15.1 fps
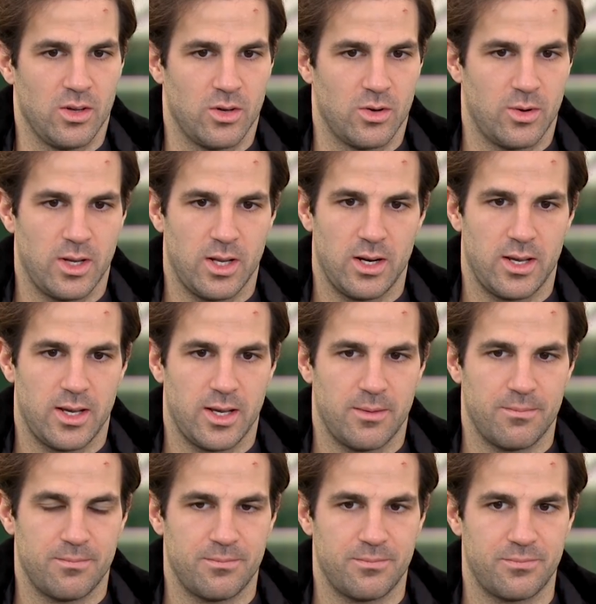Well,
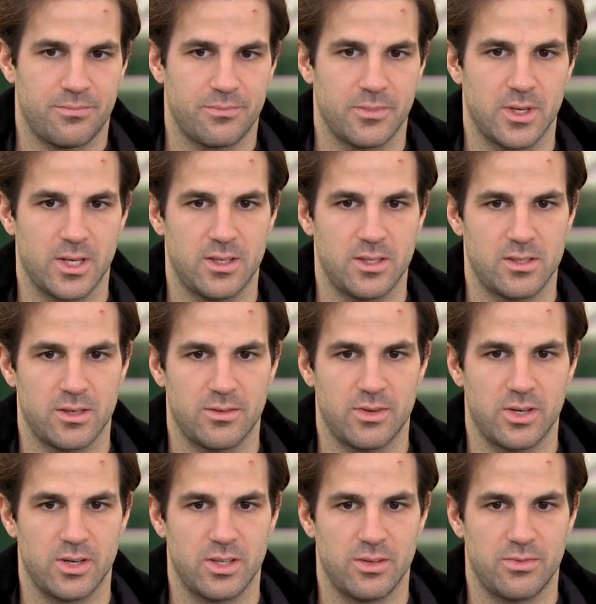that is a
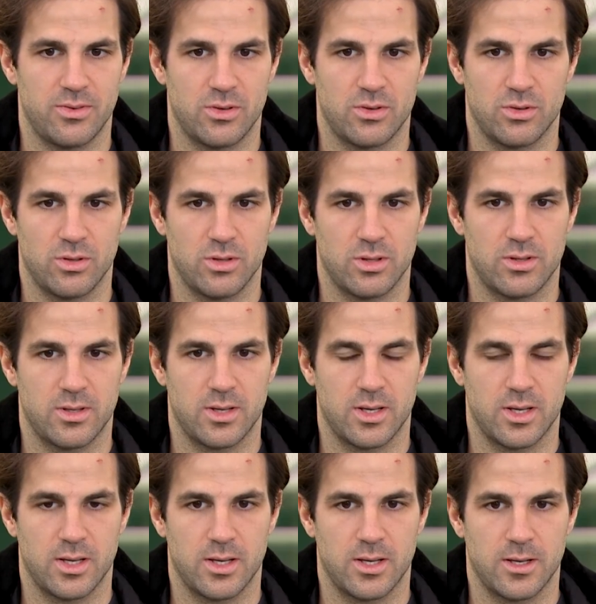very difficult
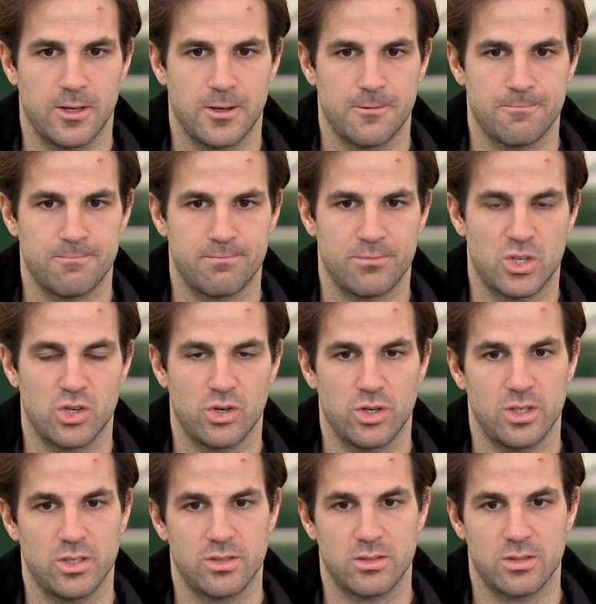
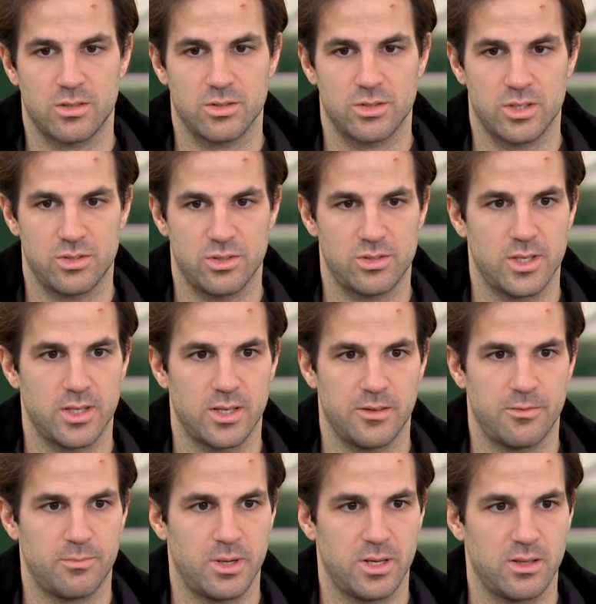choice, because, as you said,
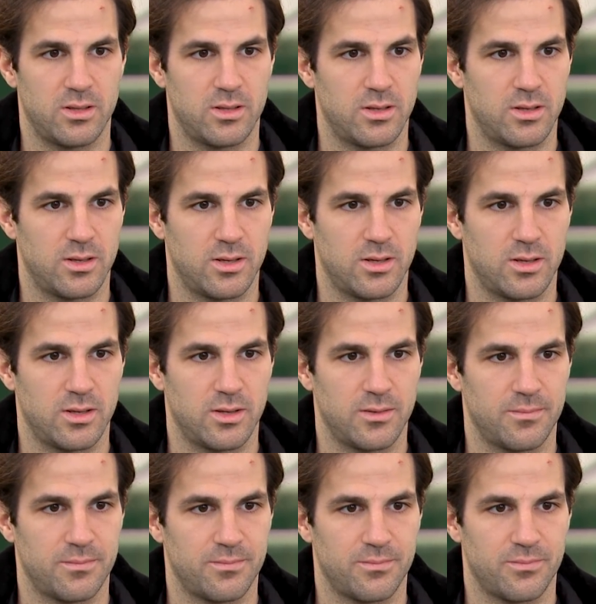I've played
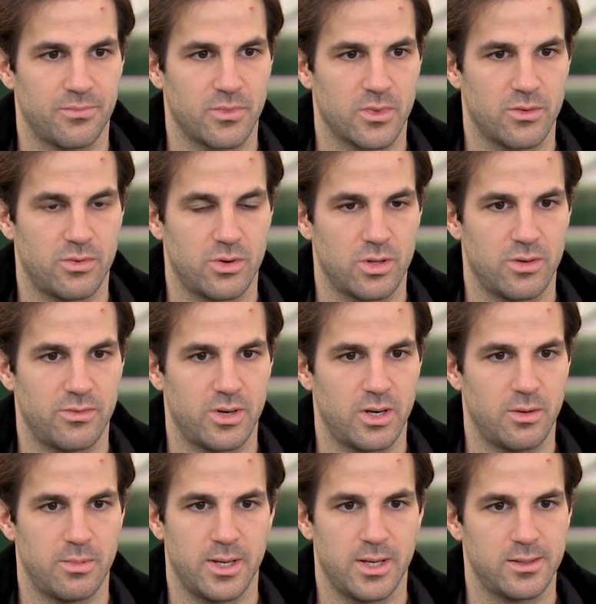for the
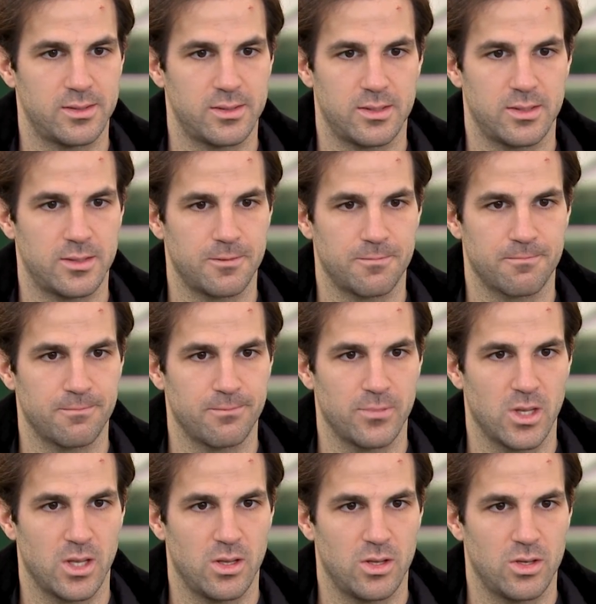very best.
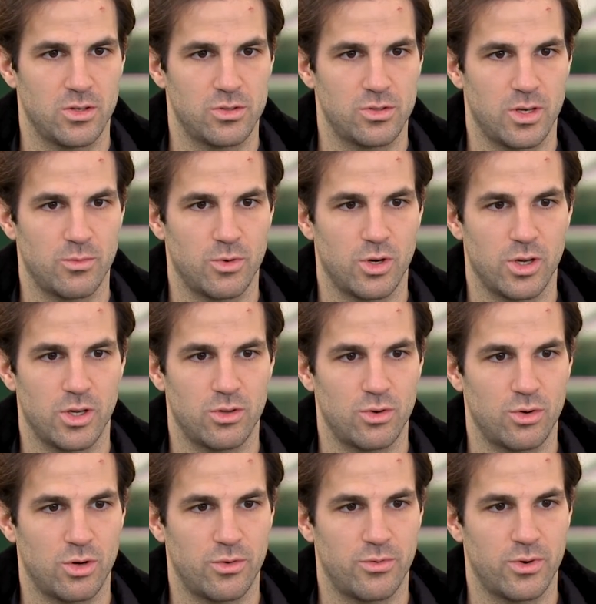So I'm going to
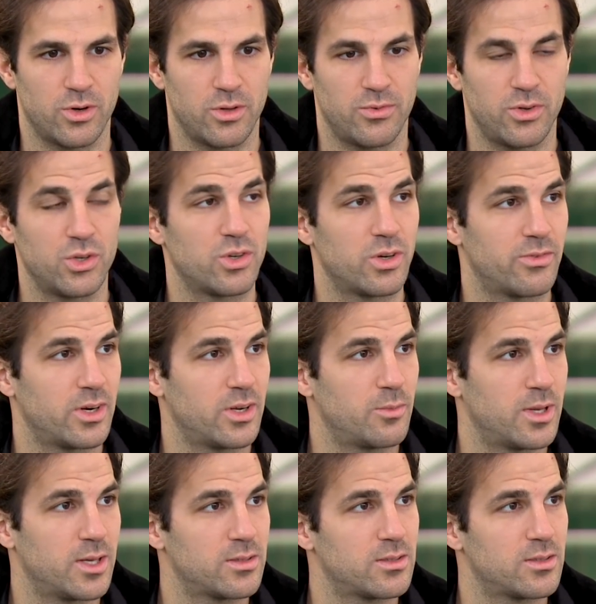go for the future very
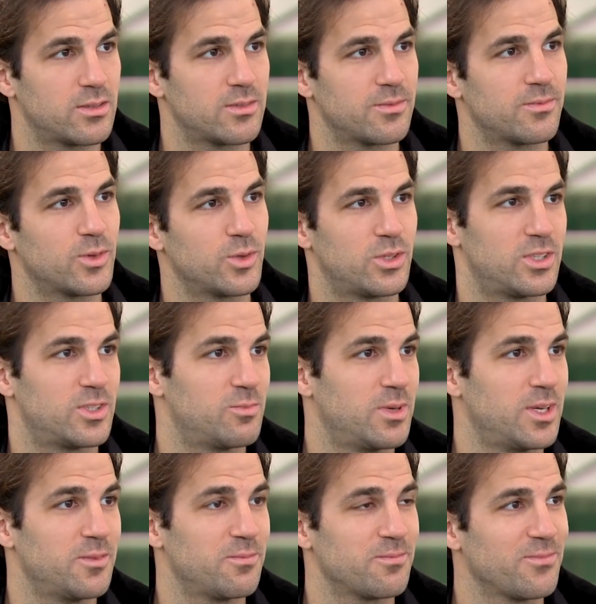best, which is me.